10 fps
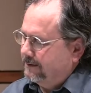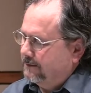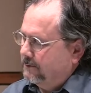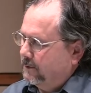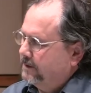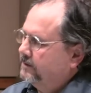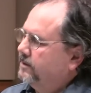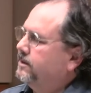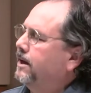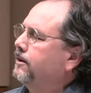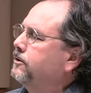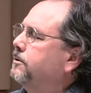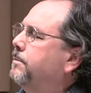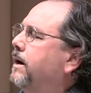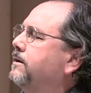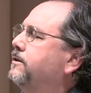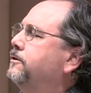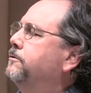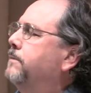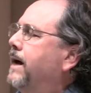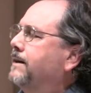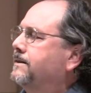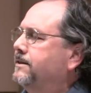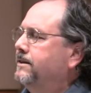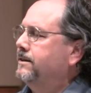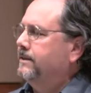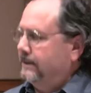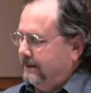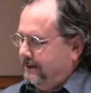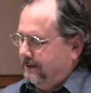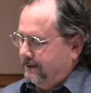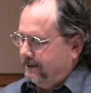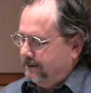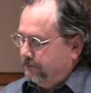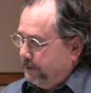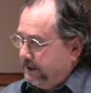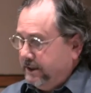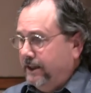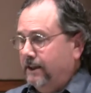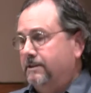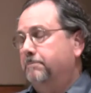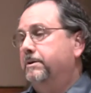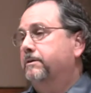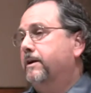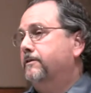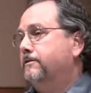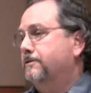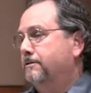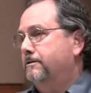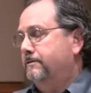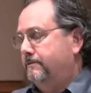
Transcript: What does it tell you about humanity if we need to be rescued?